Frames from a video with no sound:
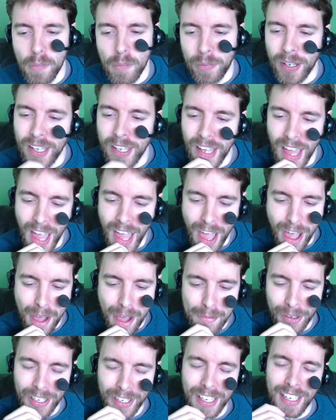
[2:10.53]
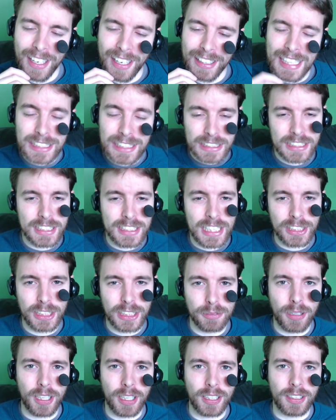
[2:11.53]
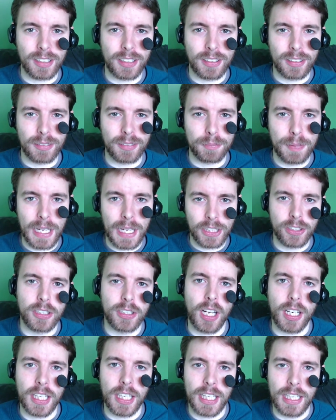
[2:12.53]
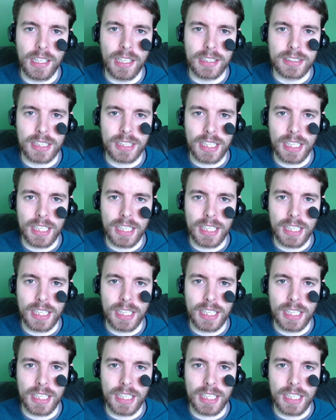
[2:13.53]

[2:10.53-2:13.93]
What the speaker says: But that's essentially what Patreon is.